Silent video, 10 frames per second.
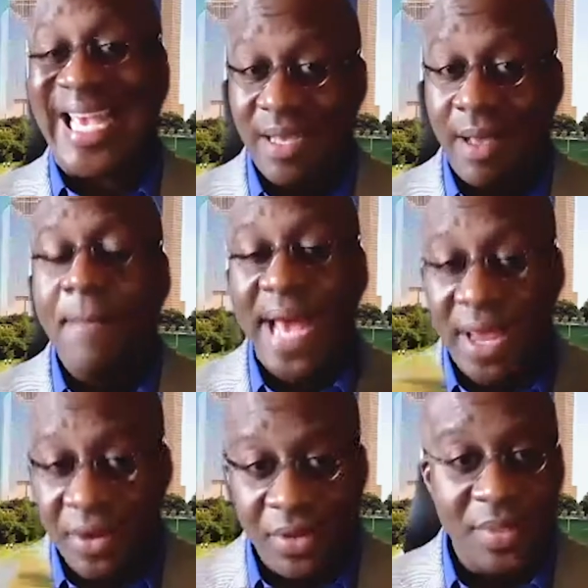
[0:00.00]

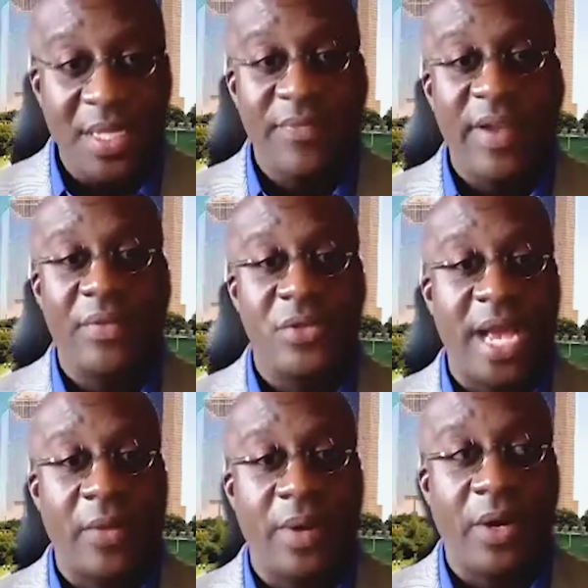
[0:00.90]
patterned themselves after
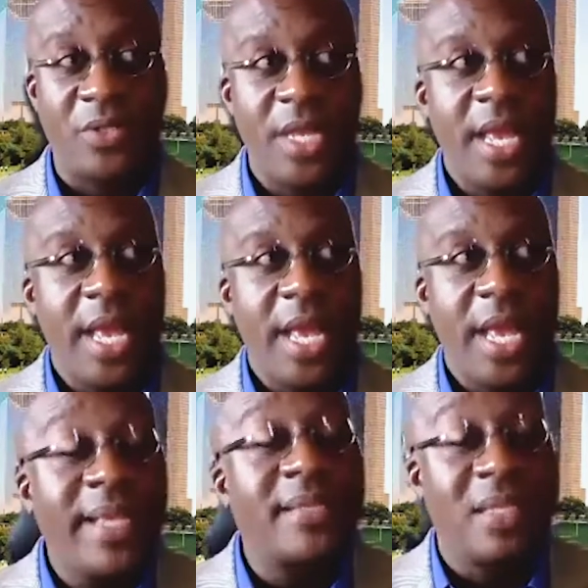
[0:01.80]
Jack Welch, and you
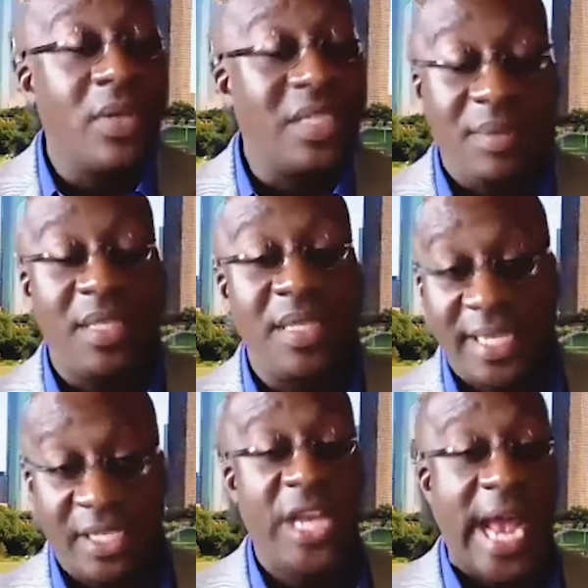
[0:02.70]
basically want to be the
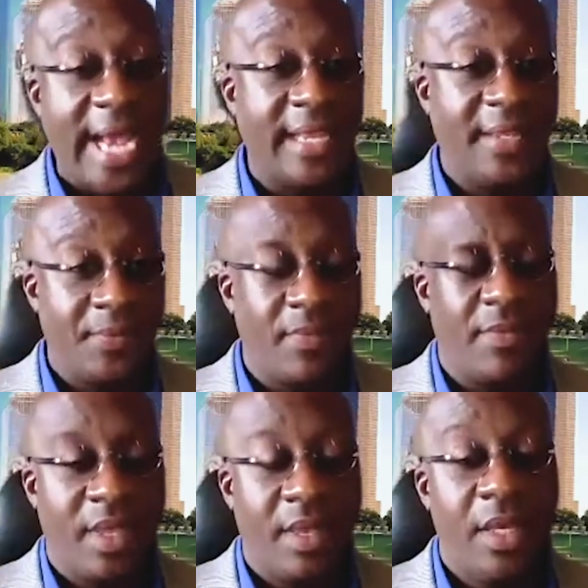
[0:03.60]
next Jack.
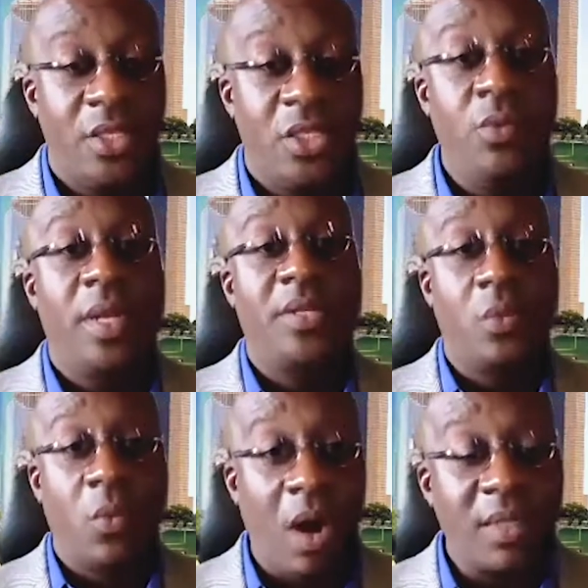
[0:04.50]
Yeah. You wanted to
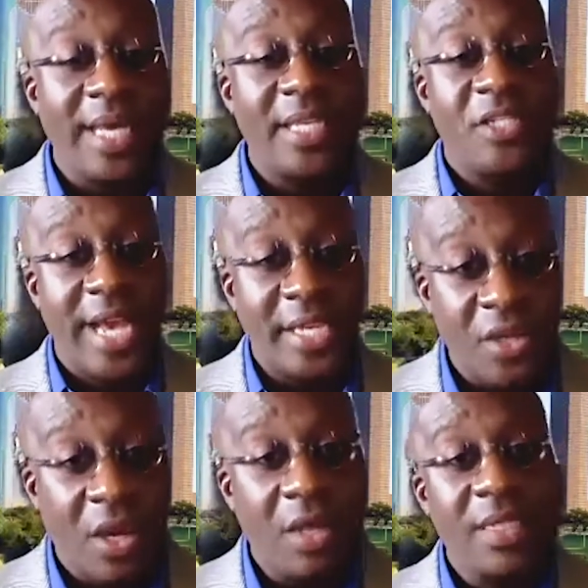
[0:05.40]
walk like Jack,
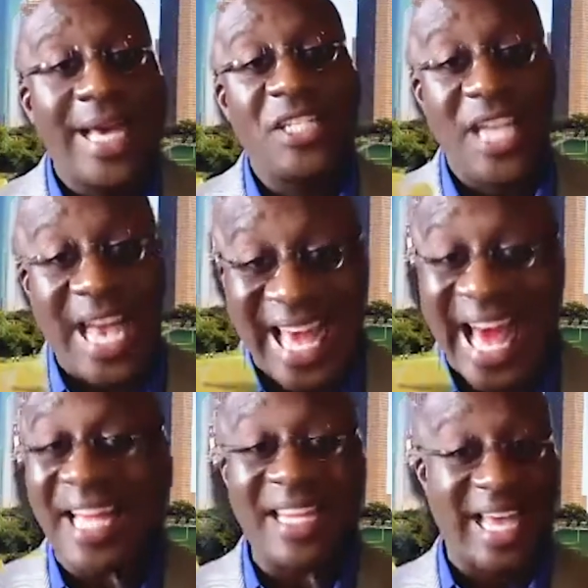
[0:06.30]
talk like Jack,
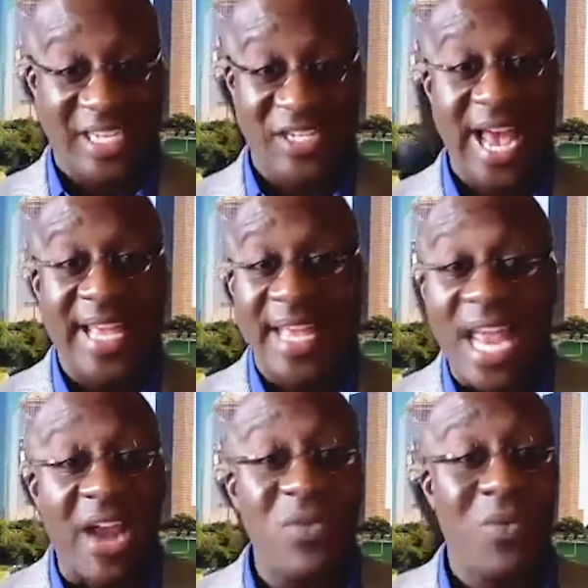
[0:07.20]
act like Jack in
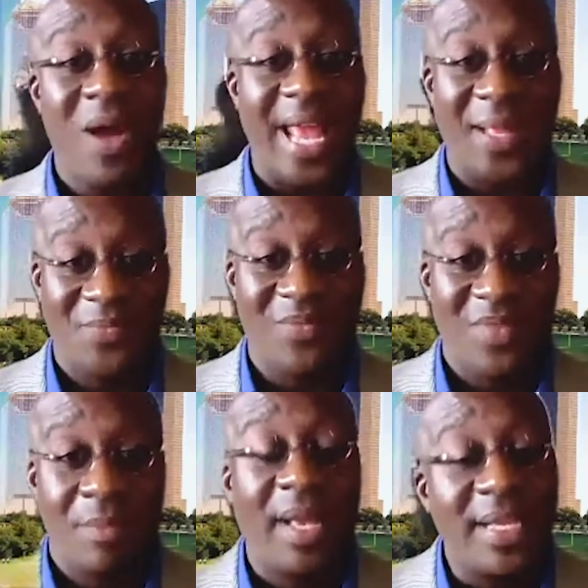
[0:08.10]
every way,
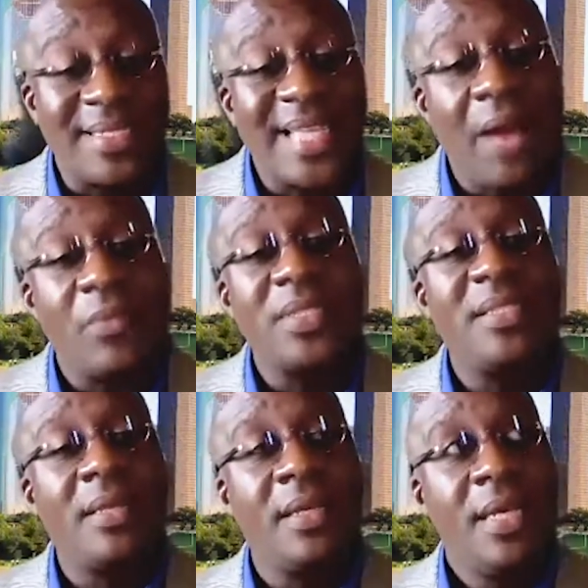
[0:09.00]
because that was
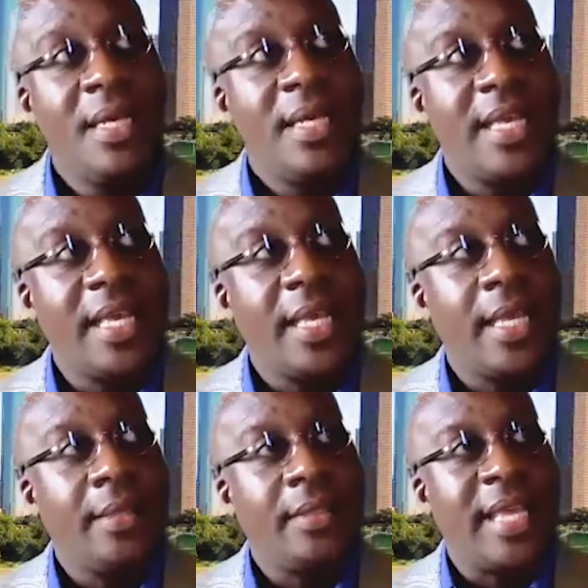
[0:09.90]
the
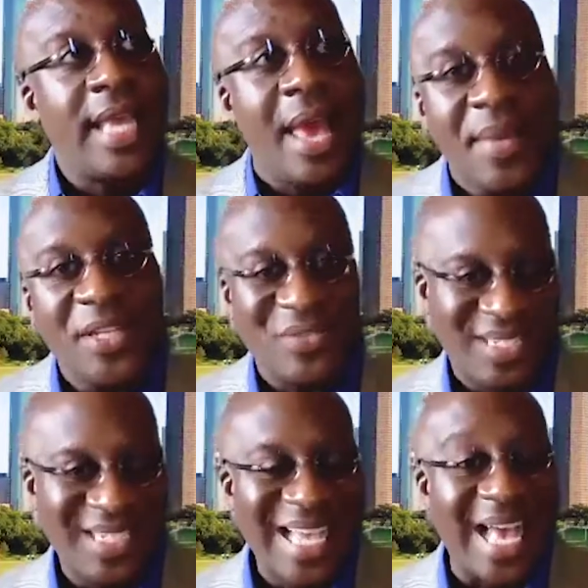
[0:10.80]
image of
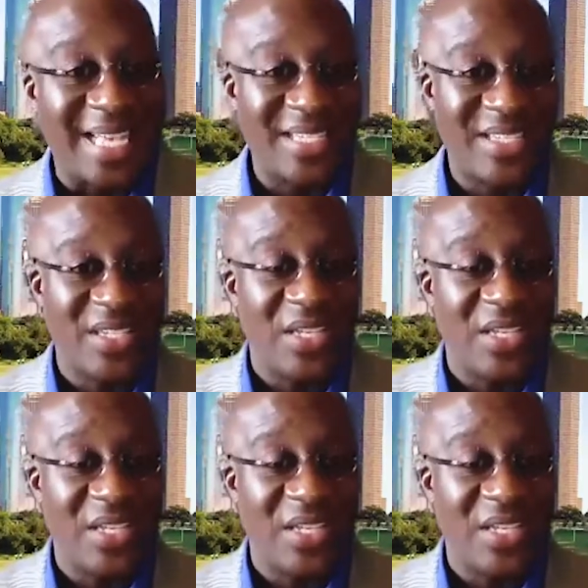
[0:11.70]
success.